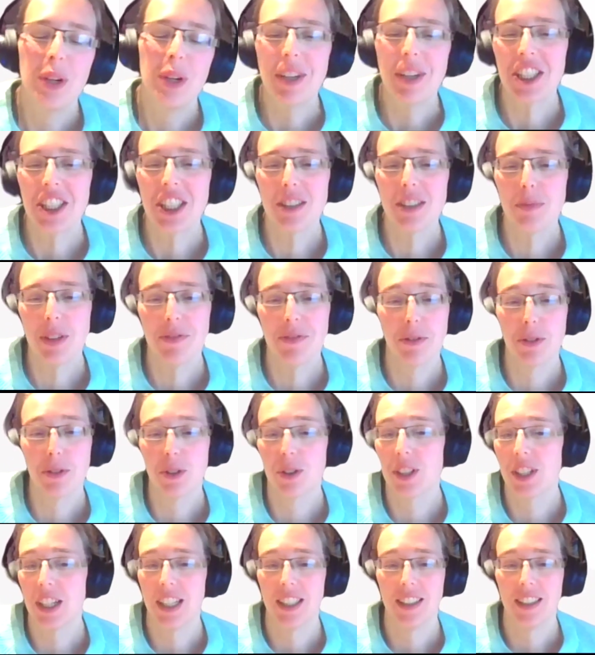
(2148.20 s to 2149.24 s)
We mentioned
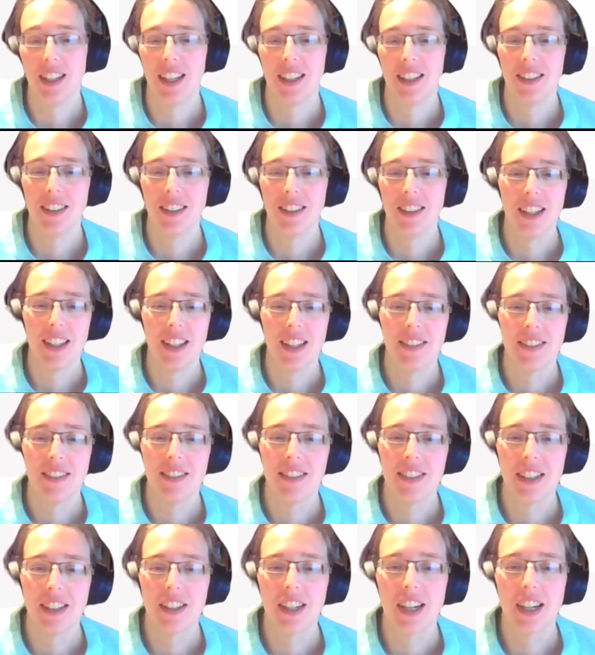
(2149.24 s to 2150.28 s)
before,
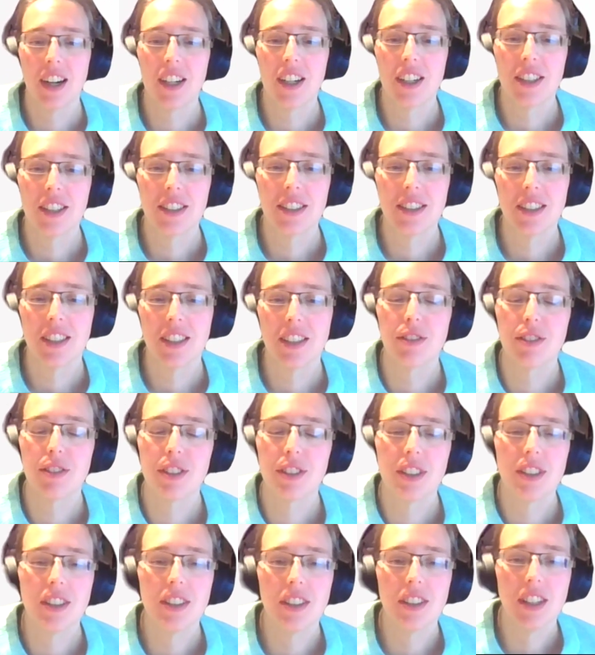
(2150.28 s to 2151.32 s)
and there are
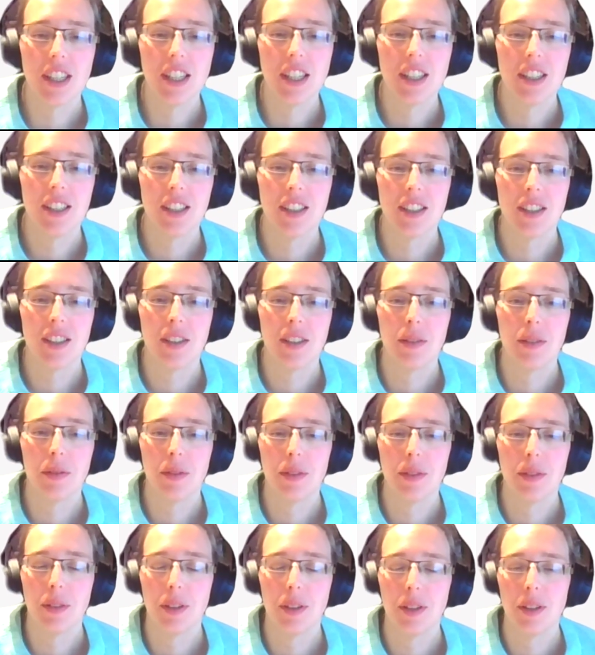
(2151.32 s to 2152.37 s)
several
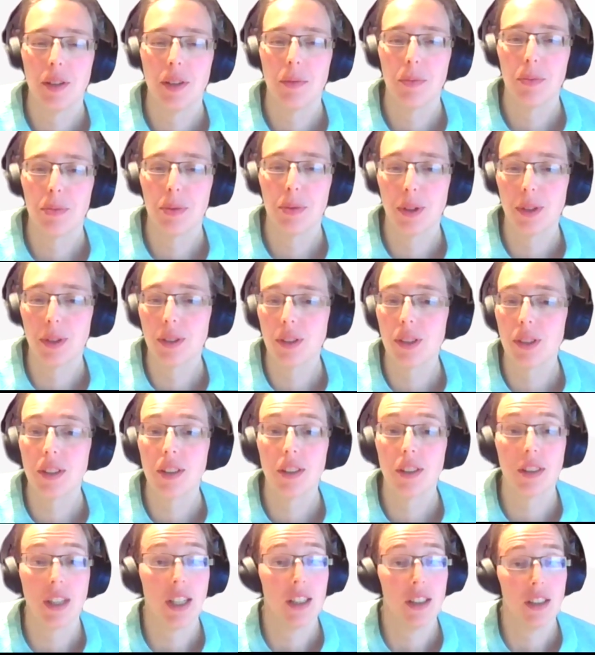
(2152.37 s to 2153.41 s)

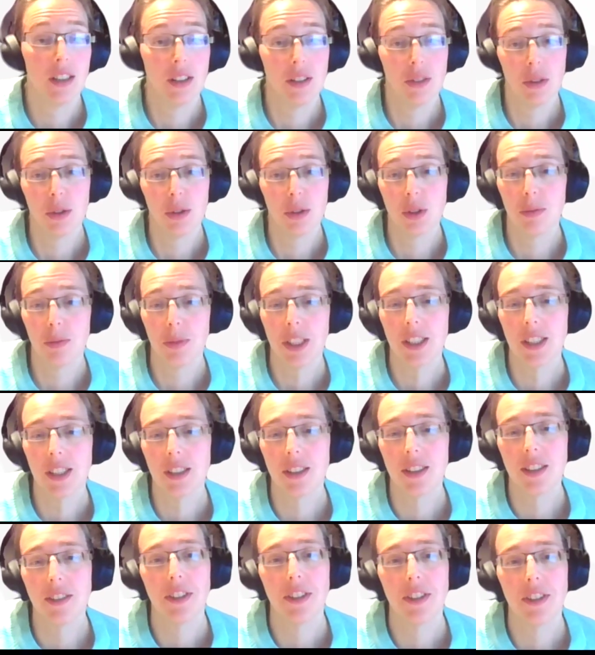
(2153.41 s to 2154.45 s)
products and also
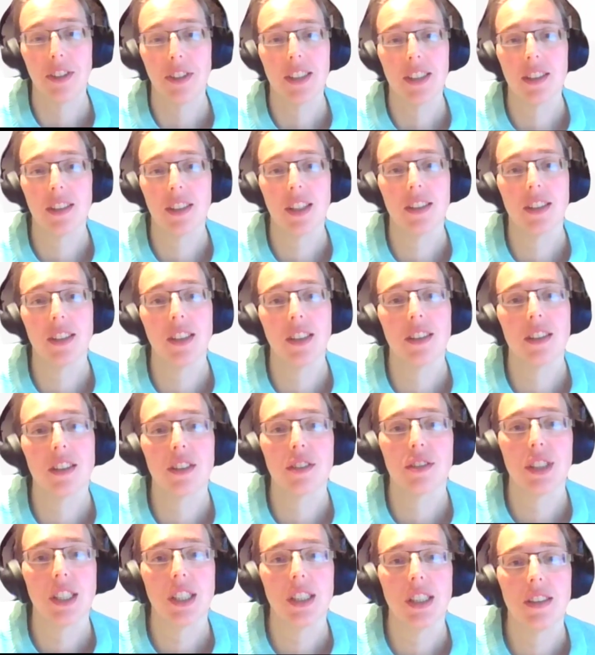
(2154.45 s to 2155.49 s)
medical devices that
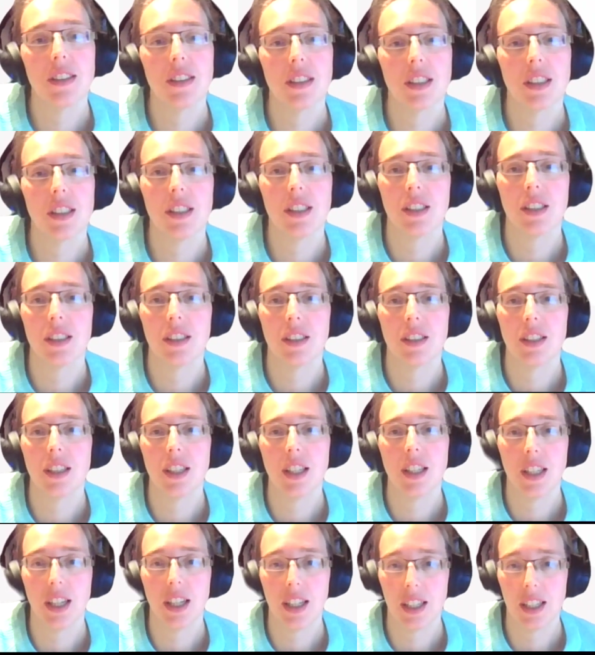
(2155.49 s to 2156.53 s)
integrate
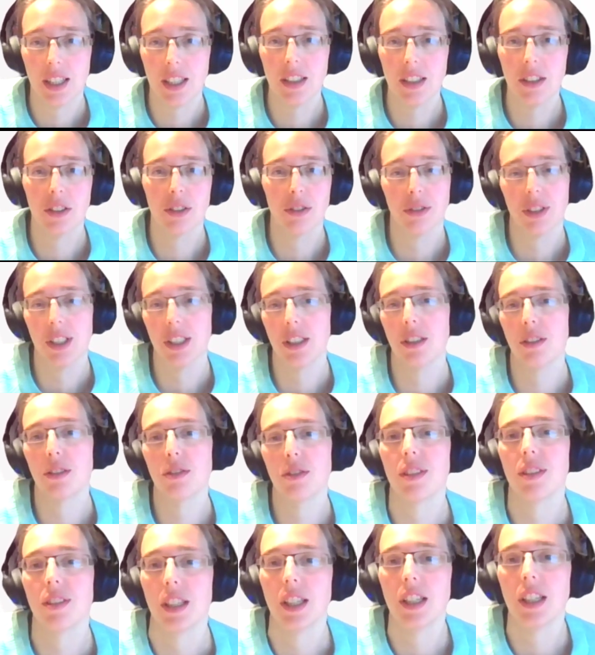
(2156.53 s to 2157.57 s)
AI already
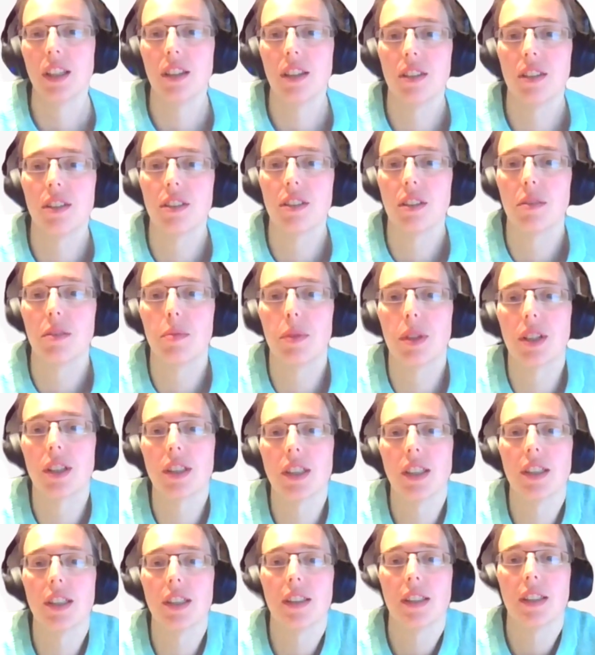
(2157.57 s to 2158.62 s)
today on the
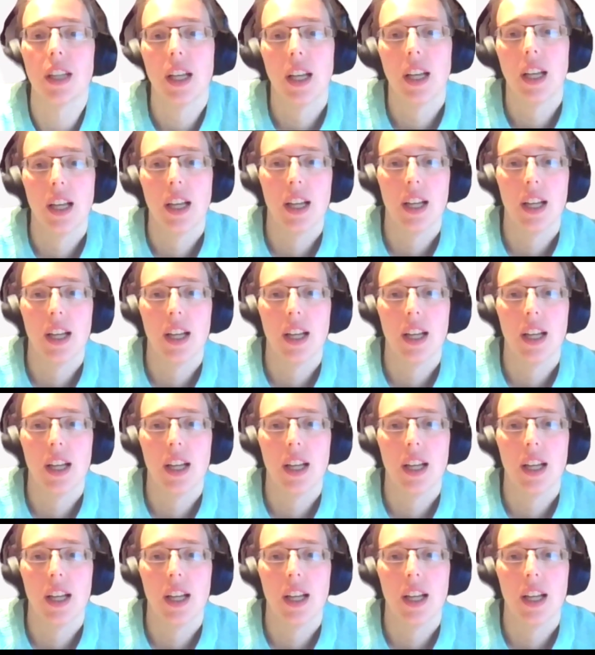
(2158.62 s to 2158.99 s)
market.